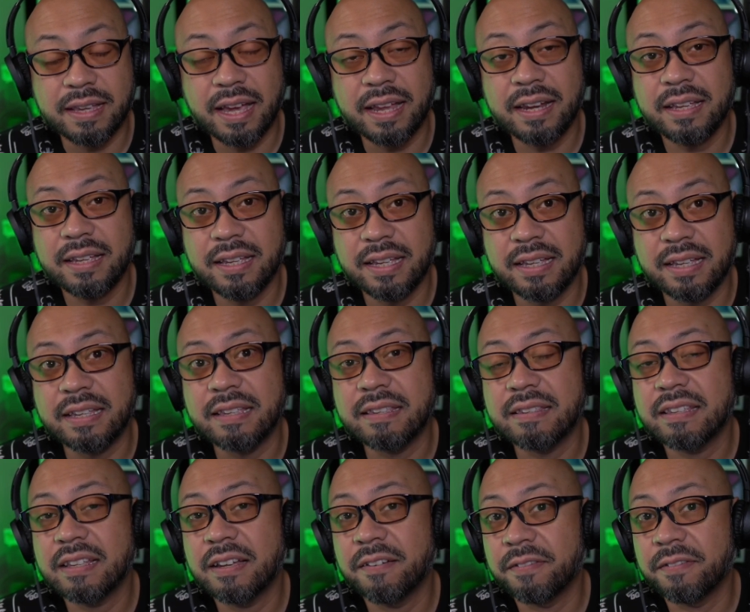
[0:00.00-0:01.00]
that
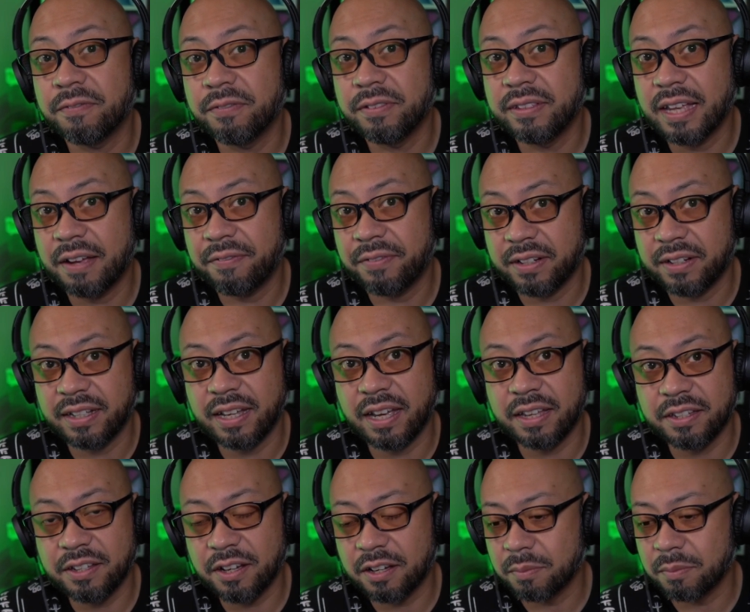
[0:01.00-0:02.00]
is definitely
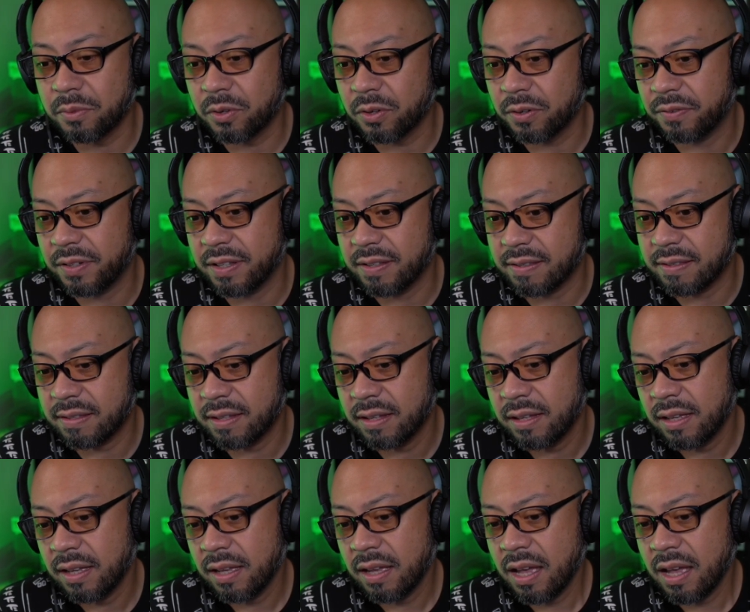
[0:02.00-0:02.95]
a young Morpheus.